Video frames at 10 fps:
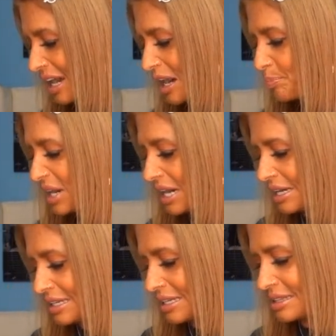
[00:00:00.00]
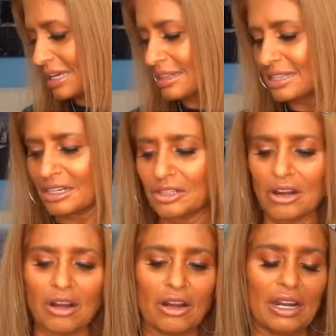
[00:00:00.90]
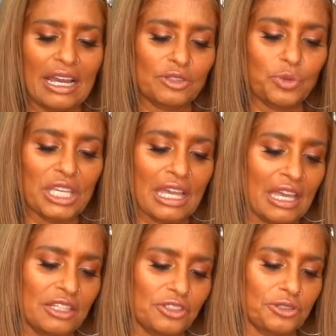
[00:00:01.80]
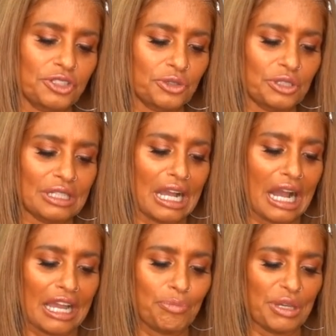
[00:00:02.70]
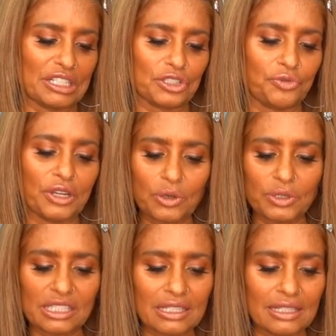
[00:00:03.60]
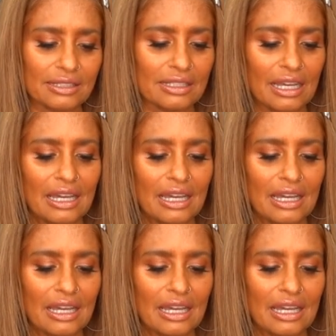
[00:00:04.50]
up on it that there are, as we age, there are certain high pitch frequencies